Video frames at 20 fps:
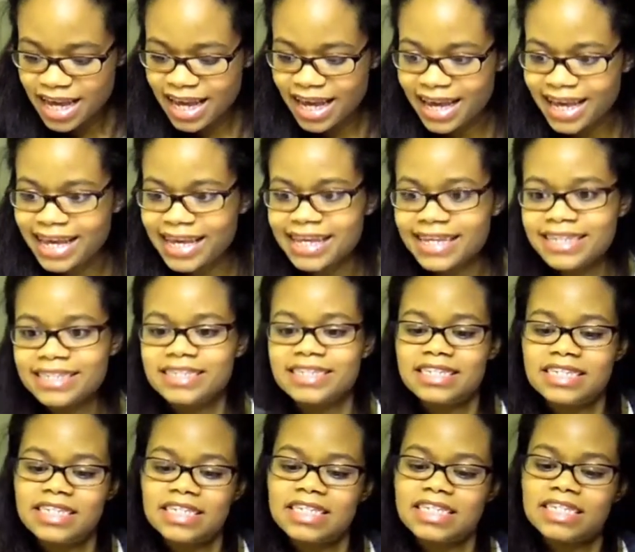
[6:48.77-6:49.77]

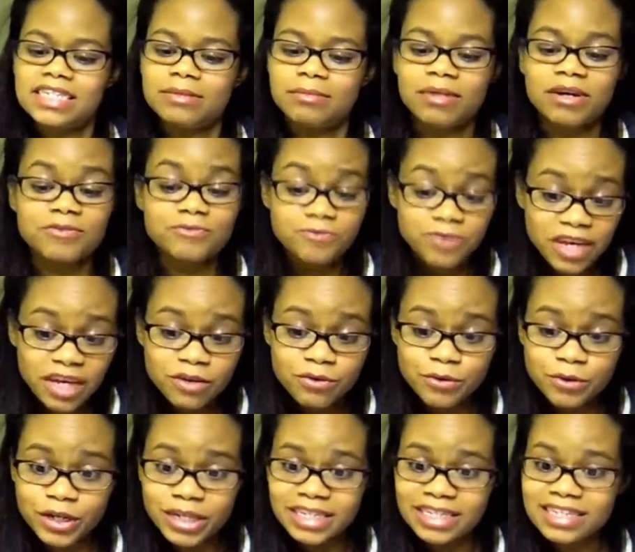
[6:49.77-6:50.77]
And my
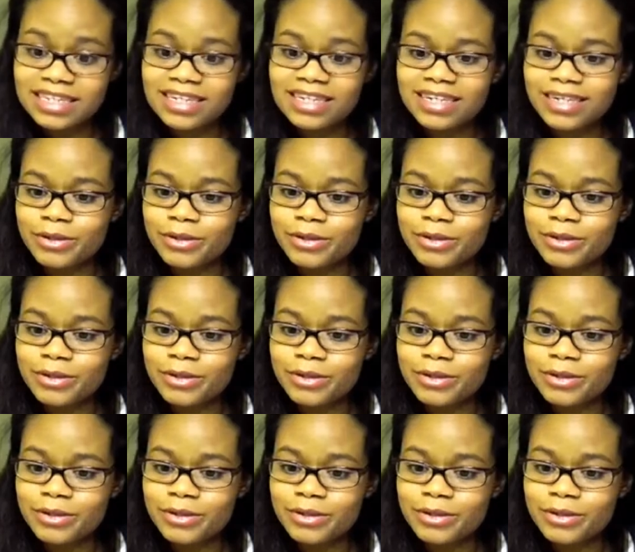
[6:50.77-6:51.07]
favorite,